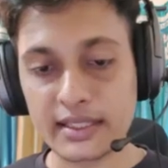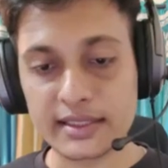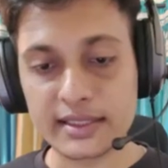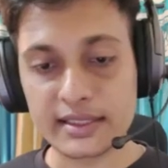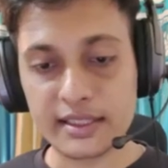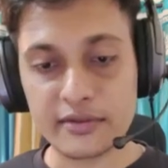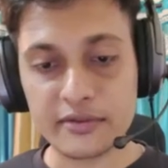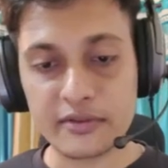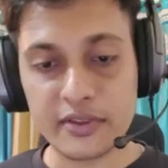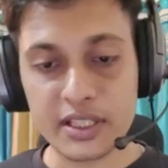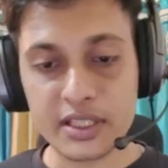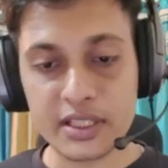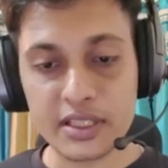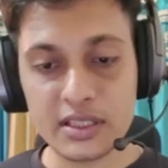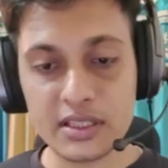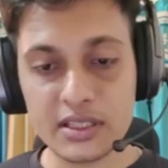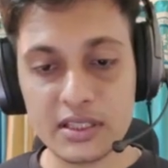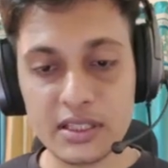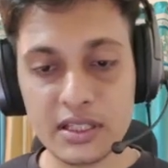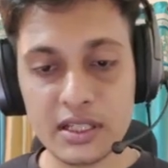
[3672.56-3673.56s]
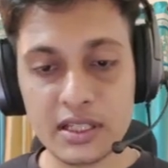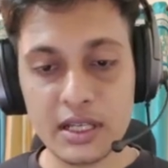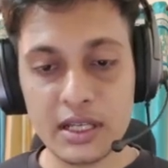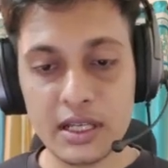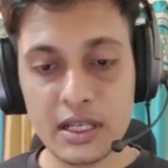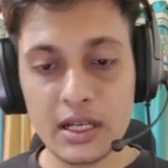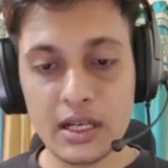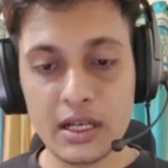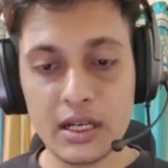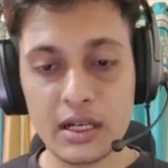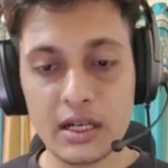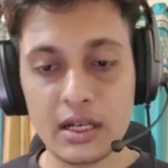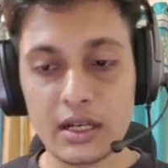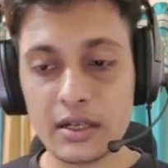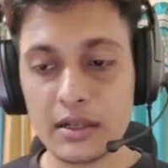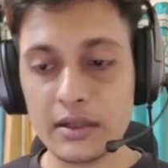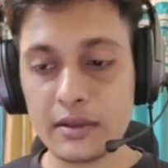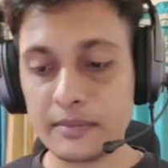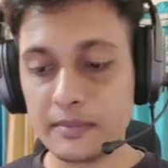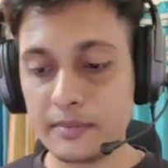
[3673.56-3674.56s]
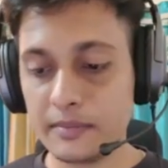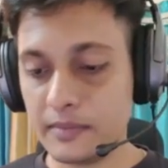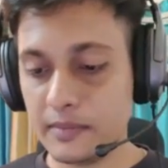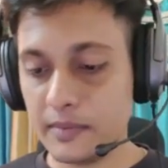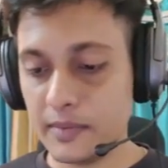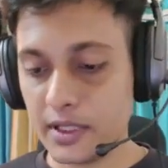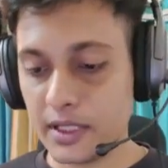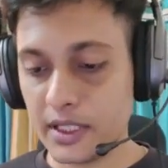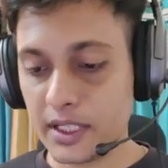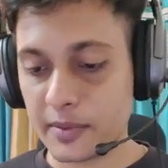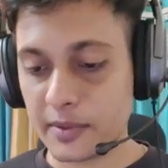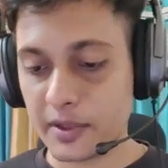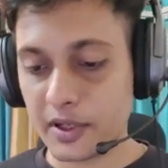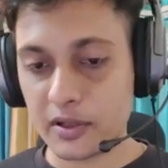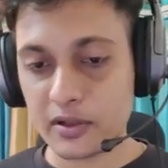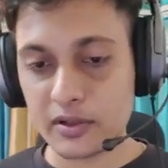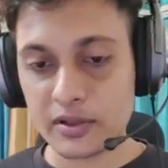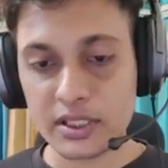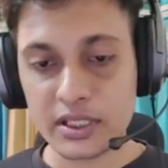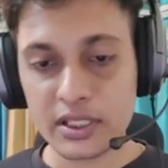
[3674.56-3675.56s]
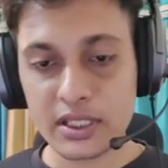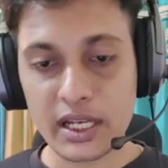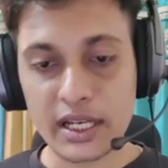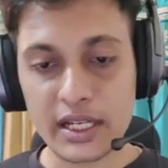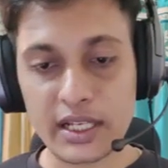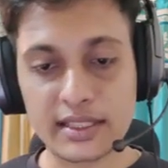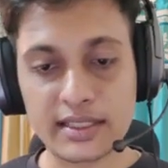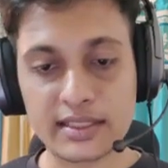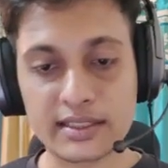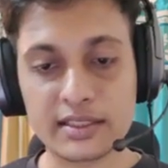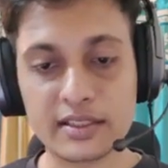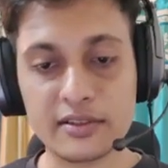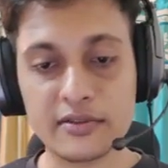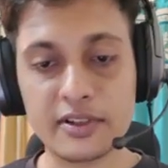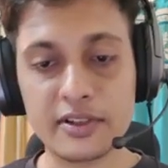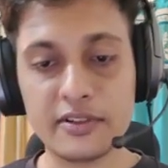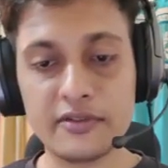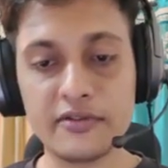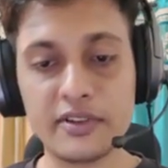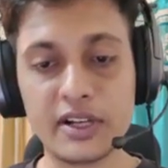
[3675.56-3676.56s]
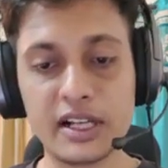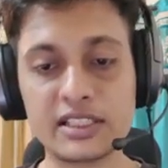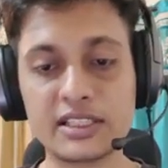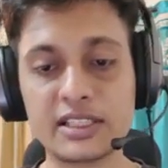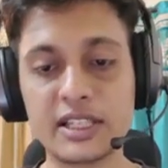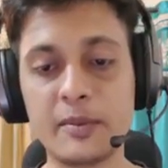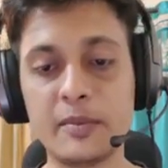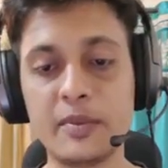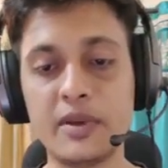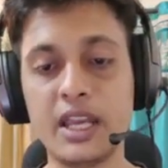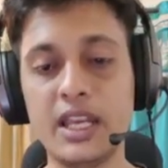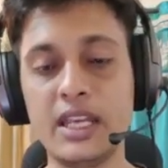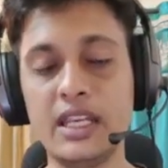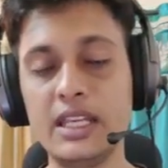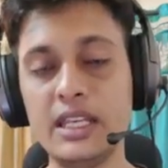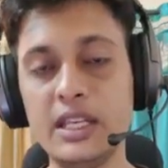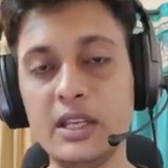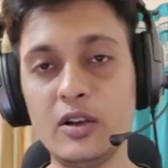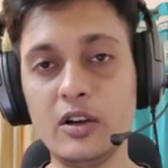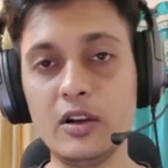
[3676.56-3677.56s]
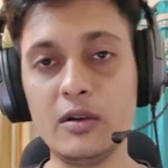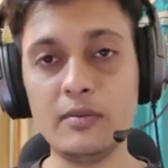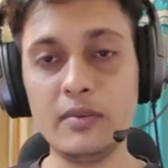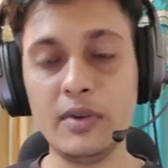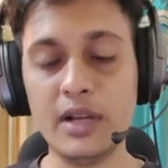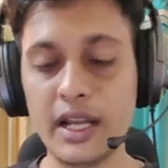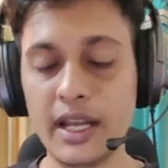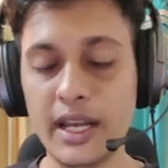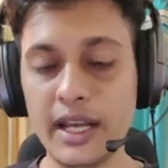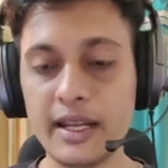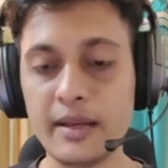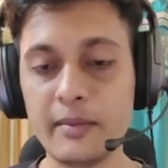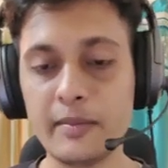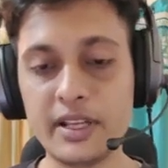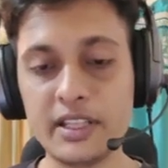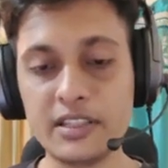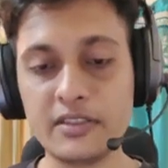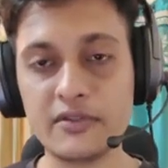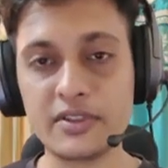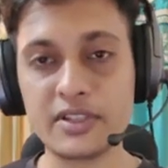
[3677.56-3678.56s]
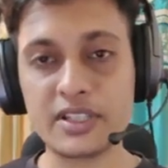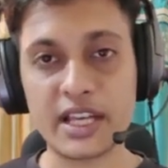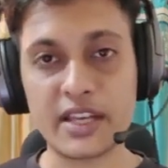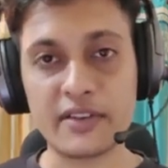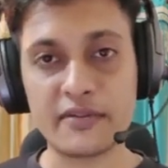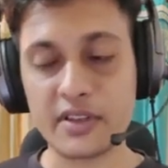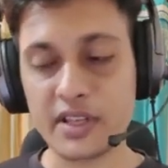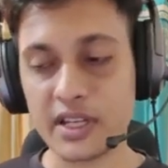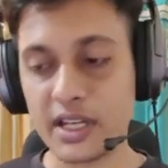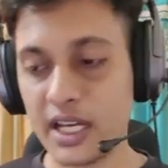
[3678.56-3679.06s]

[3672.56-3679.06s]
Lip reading: this is the one, uh, let me close it. And this is the one FastAPI E-Com database which I have